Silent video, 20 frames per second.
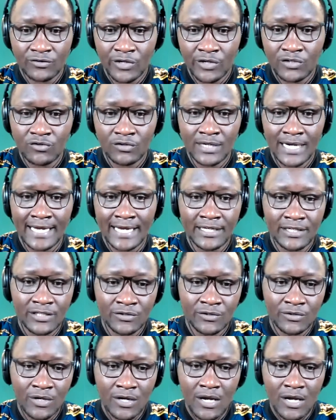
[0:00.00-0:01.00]
to guide
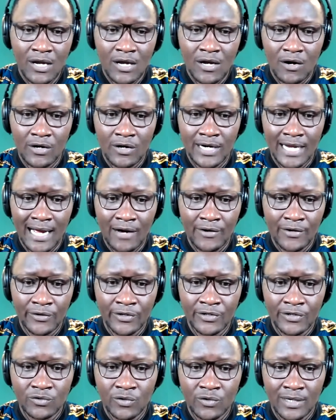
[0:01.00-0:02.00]
you on how you're
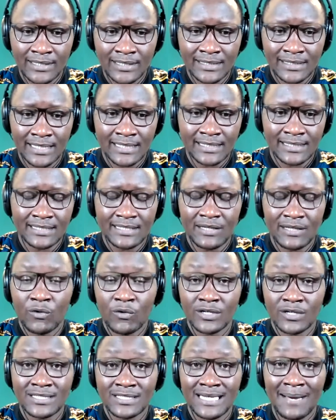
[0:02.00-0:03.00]
going to access the
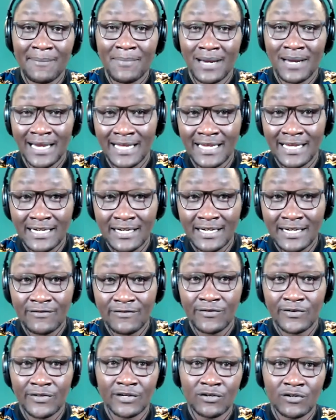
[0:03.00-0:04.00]
WhatsApp link
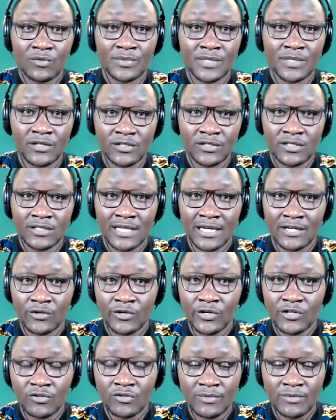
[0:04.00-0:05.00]
for the groups that you're
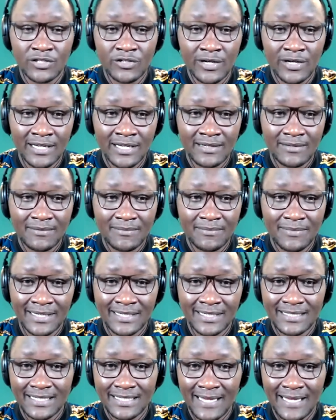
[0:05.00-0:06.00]
going to be joining. But
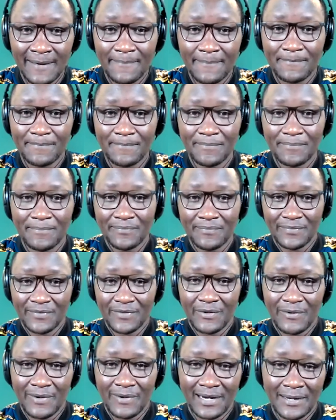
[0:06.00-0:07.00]
yeah,
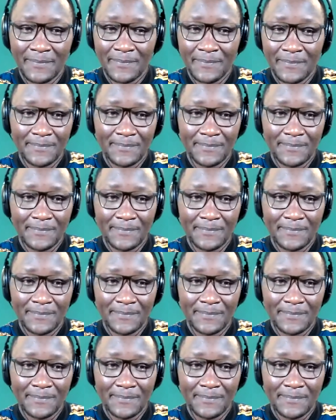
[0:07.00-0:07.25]
welcome.